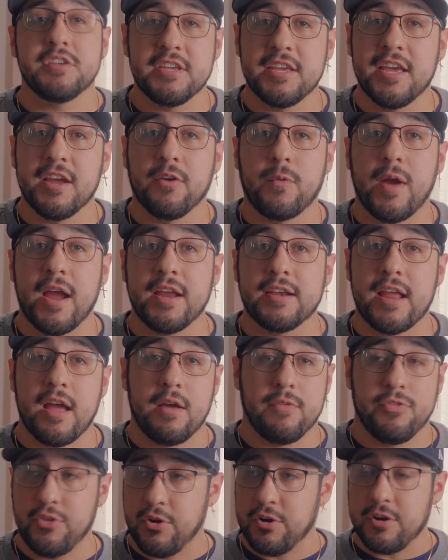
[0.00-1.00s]
can get right
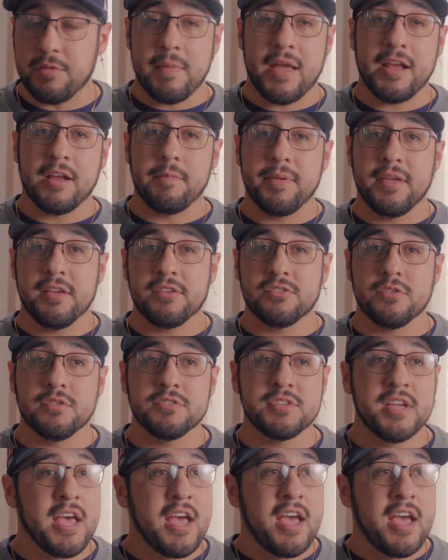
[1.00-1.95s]
now. 30 megapixels,